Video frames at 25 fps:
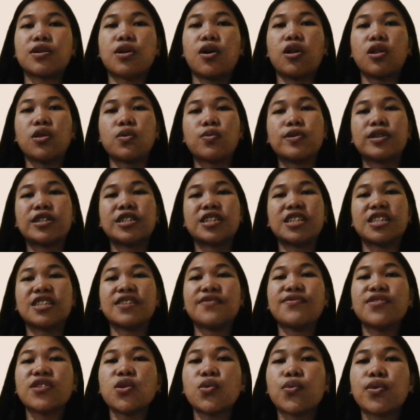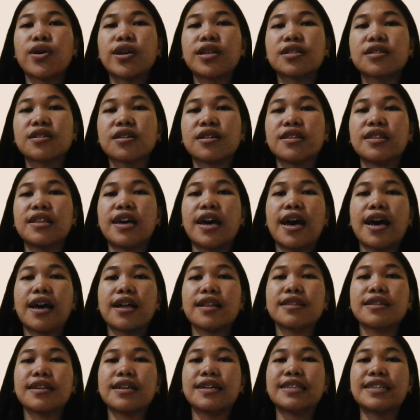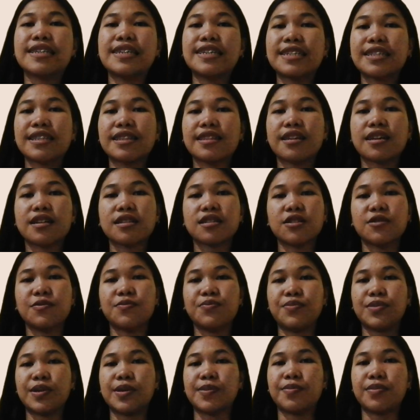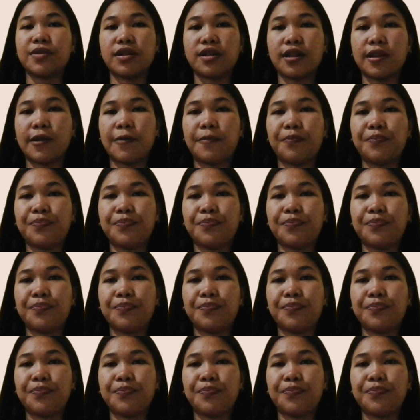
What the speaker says: all which influence on the health and illness of people.